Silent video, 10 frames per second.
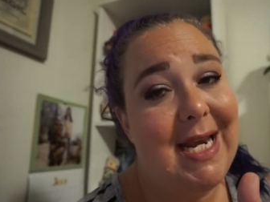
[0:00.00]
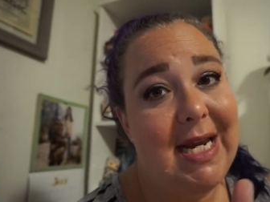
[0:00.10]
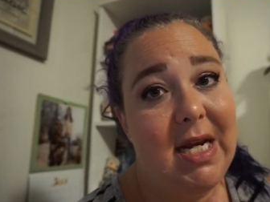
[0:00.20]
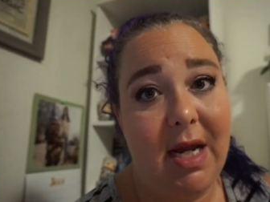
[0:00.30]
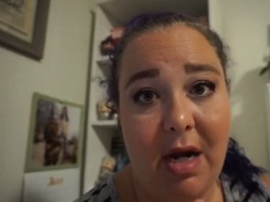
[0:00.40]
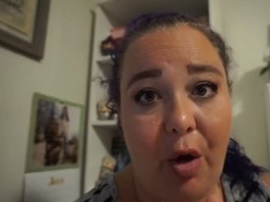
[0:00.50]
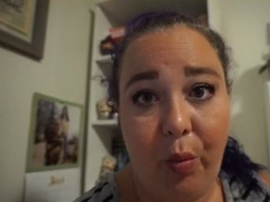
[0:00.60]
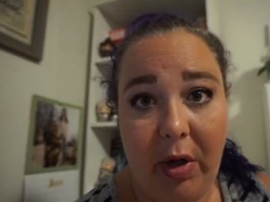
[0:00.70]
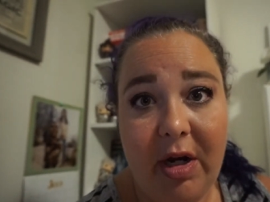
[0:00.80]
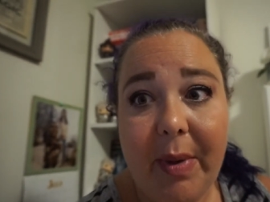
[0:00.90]
edit and
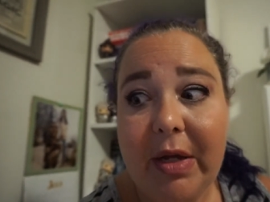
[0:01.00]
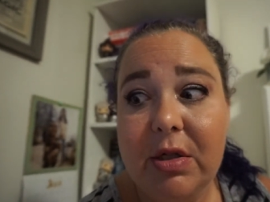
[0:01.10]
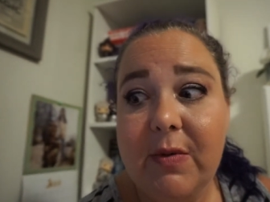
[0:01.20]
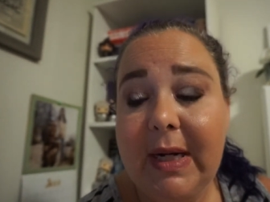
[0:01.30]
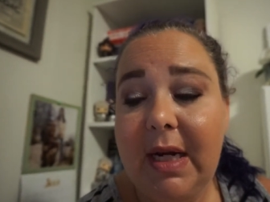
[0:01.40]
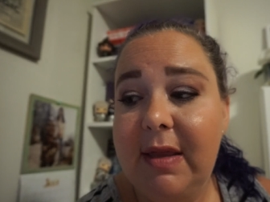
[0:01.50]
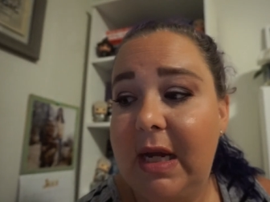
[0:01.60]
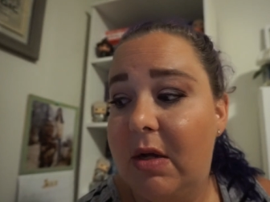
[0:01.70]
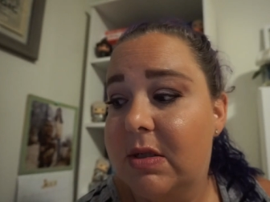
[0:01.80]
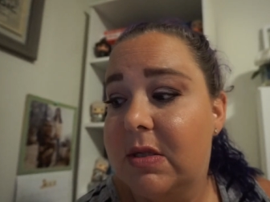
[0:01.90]
not worry about doing anything
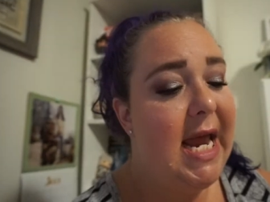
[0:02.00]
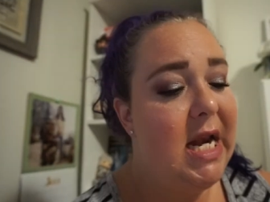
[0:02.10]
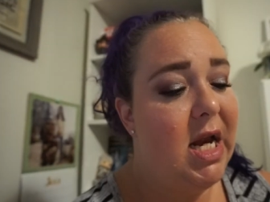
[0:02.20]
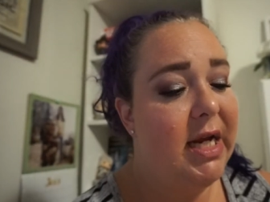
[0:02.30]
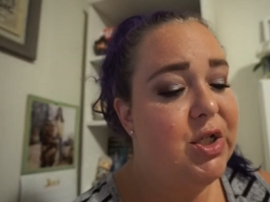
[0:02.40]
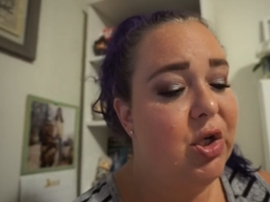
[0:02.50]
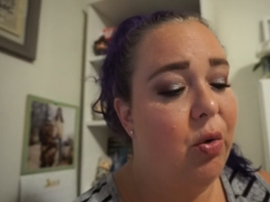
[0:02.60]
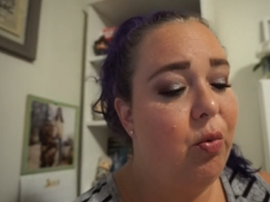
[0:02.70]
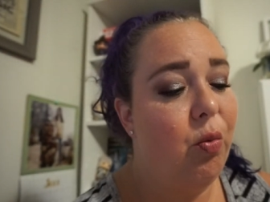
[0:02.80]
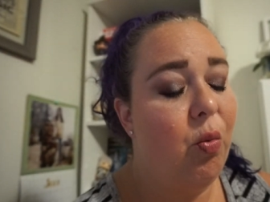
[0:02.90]
else. And I
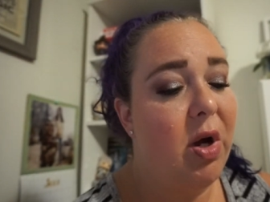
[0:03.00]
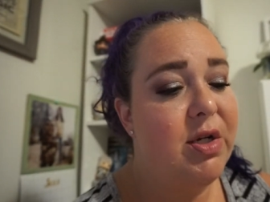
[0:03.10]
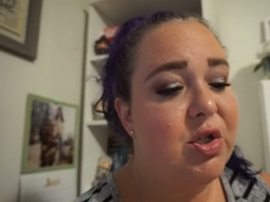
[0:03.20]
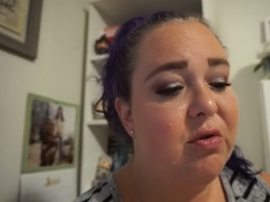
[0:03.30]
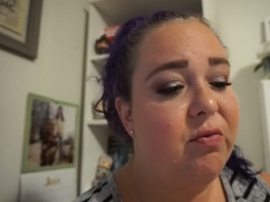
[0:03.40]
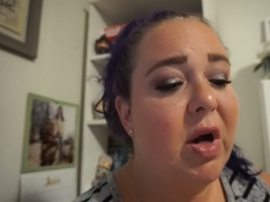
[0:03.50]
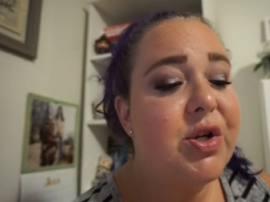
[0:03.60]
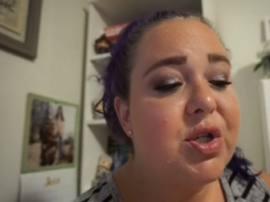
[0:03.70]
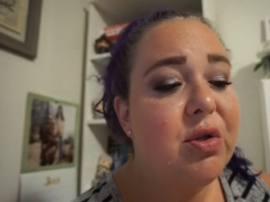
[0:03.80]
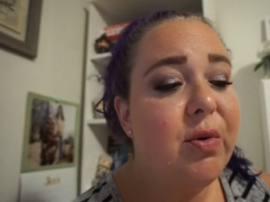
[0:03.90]
don't want to
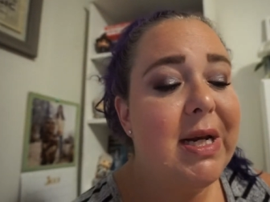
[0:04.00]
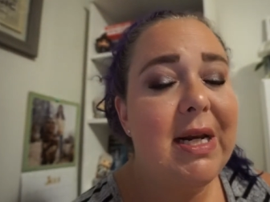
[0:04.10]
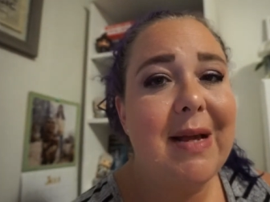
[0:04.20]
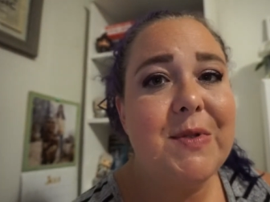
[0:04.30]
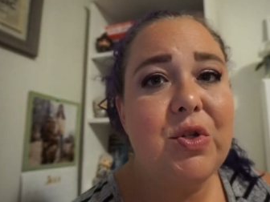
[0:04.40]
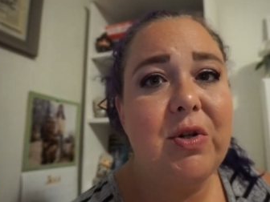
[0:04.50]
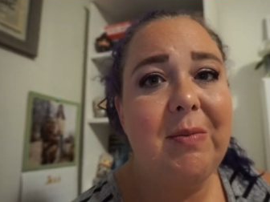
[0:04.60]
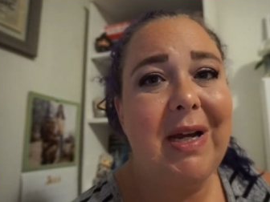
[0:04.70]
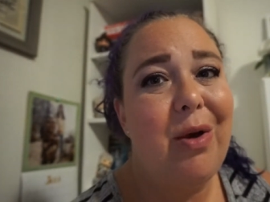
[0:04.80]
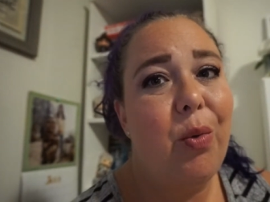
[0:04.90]
rush through In an Absent
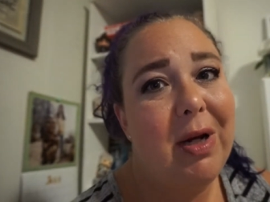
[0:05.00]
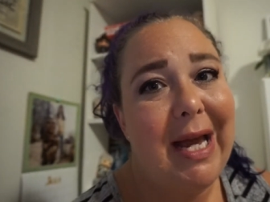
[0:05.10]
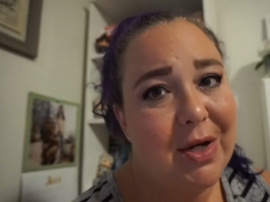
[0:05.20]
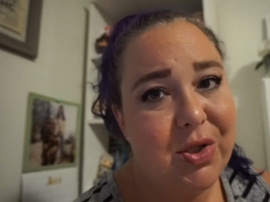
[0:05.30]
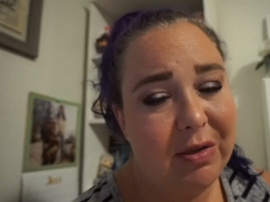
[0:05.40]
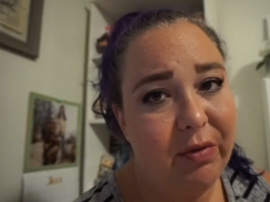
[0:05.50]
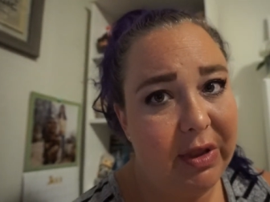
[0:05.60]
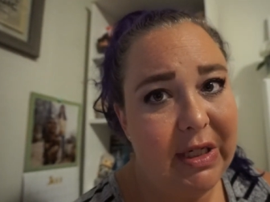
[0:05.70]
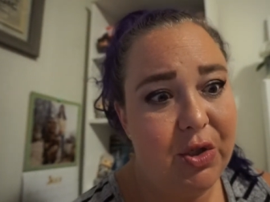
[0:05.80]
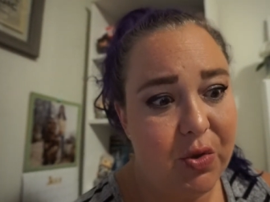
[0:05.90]
Dream. Like, I want to actually
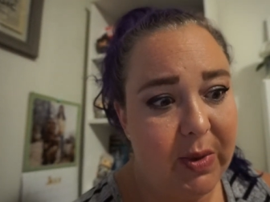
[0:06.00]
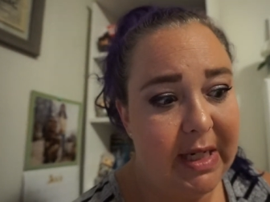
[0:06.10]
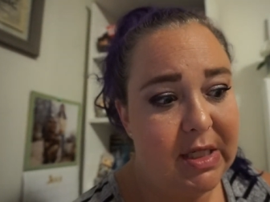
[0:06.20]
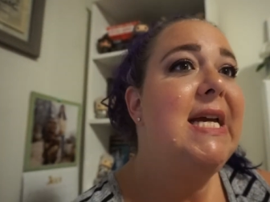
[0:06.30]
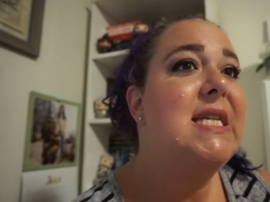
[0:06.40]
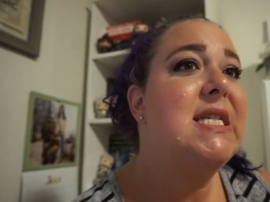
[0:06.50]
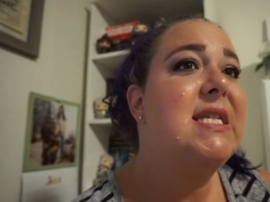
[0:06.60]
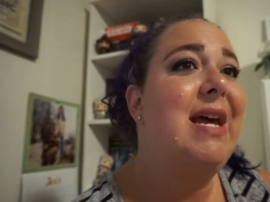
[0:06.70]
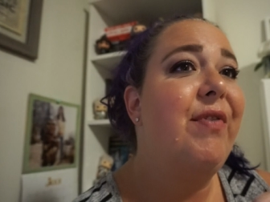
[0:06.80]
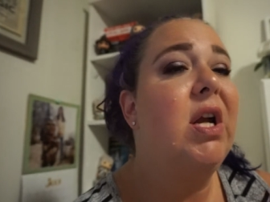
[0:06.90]
really enjoy it. It's
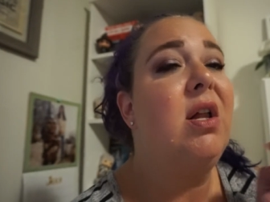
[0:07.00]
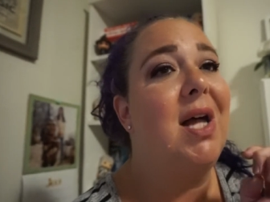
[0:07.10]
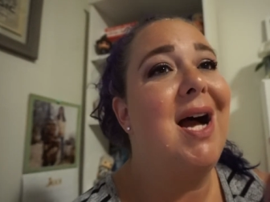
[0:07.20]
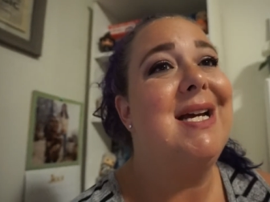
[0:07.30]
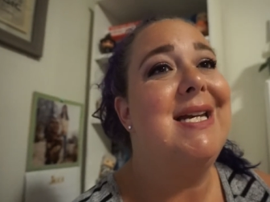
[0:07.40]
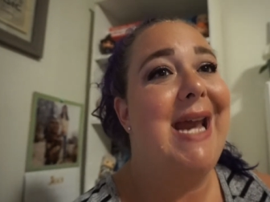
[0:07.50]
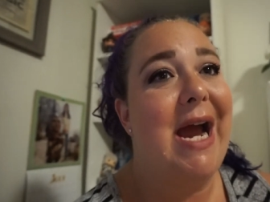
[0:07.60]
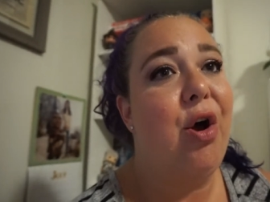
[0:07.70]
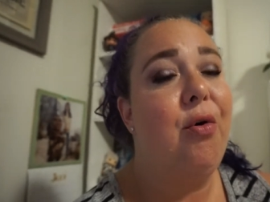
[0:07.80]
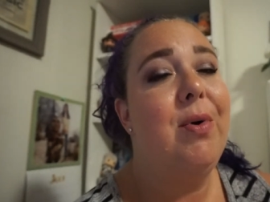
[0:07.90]
7 o'clock
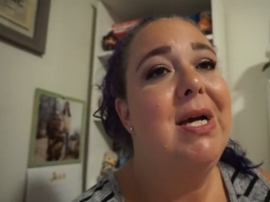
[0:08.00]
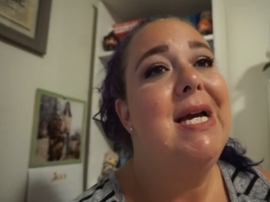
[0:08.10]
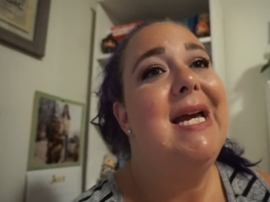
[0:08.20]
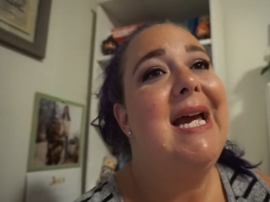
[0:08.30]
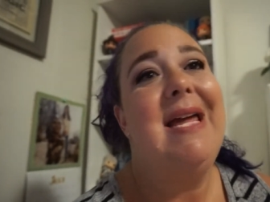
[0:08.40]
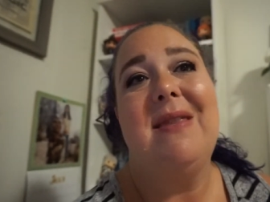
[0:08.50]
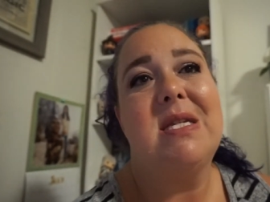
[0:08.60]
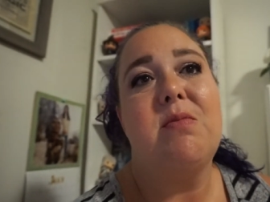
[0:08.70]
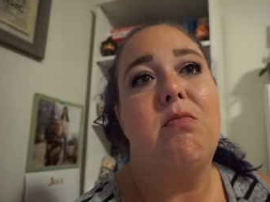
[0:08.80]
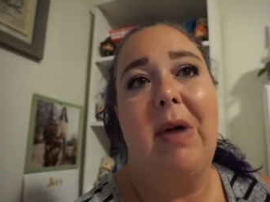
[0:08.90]
now, and
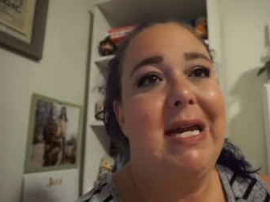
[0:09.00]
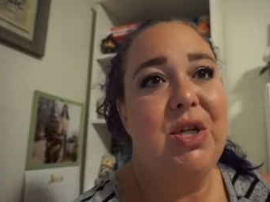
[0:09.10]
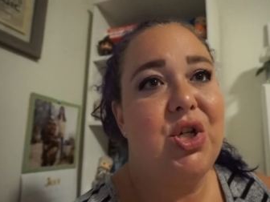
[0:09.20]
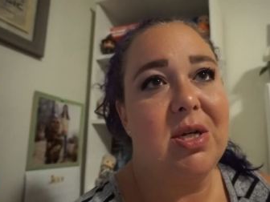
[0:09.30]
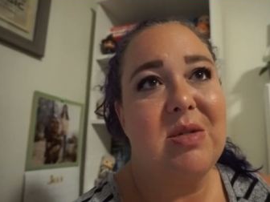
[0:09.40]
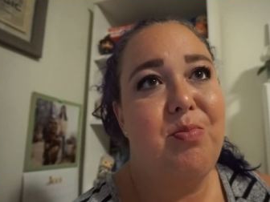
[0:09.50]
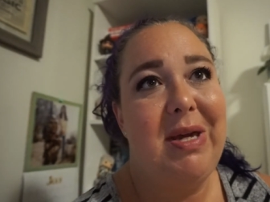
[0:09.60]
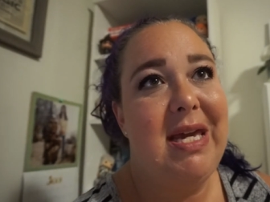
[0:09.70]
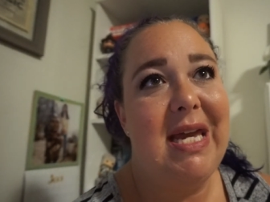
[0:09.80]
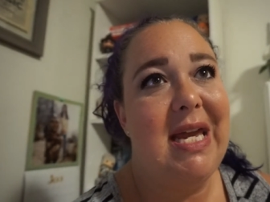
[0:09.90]
this might just
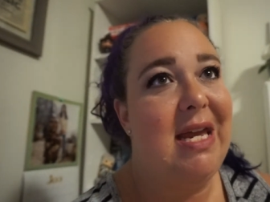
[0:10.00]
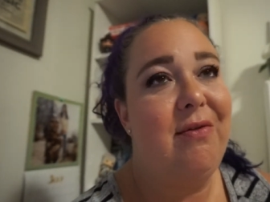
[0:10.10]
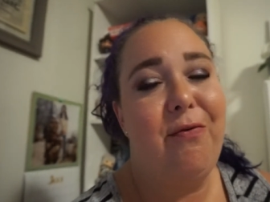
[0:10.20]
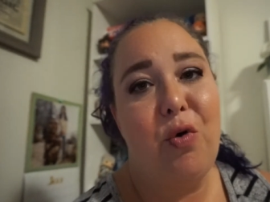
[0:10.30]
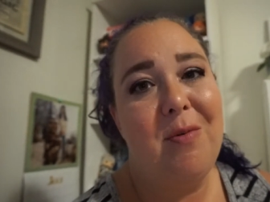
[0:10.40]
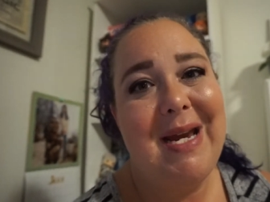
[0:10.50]
be it for